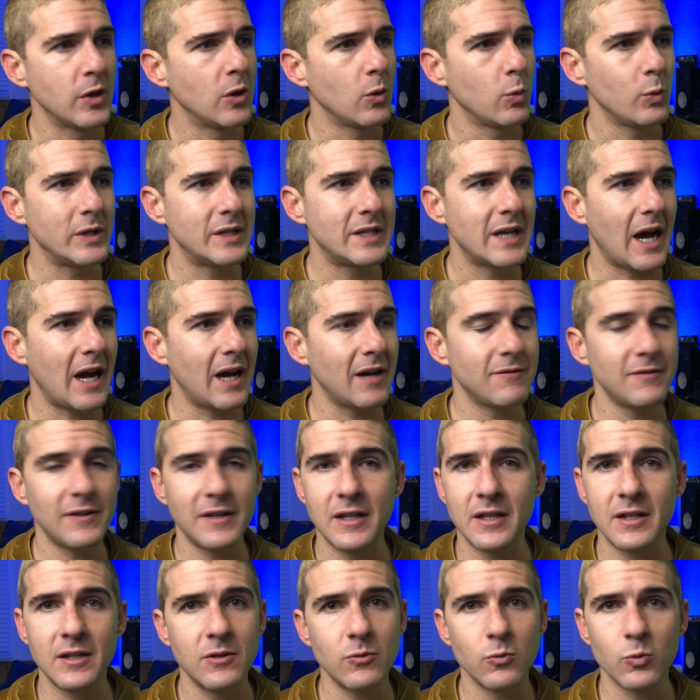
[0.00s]
We dive
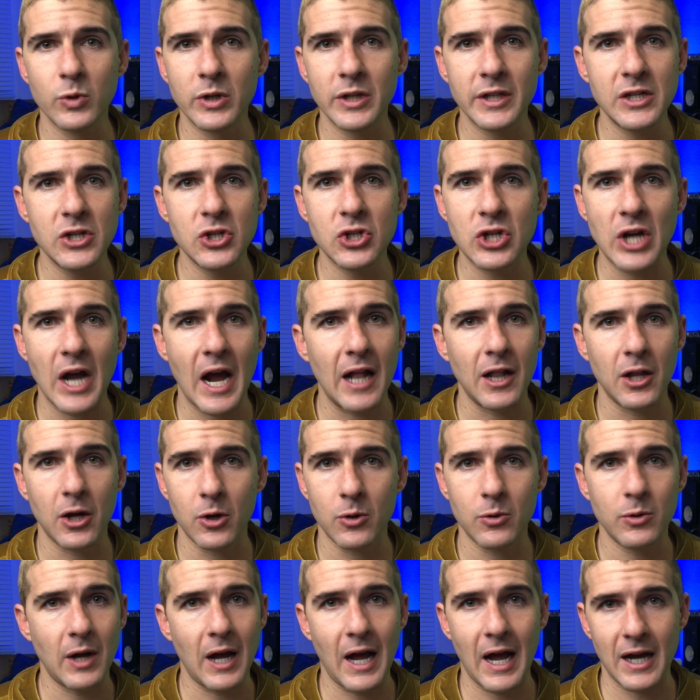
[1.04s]
in really
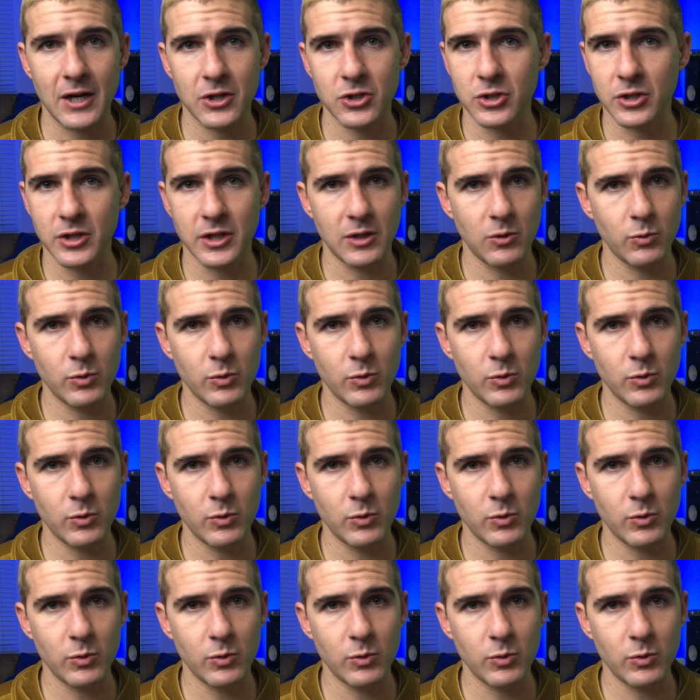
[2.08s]
shallow, actually.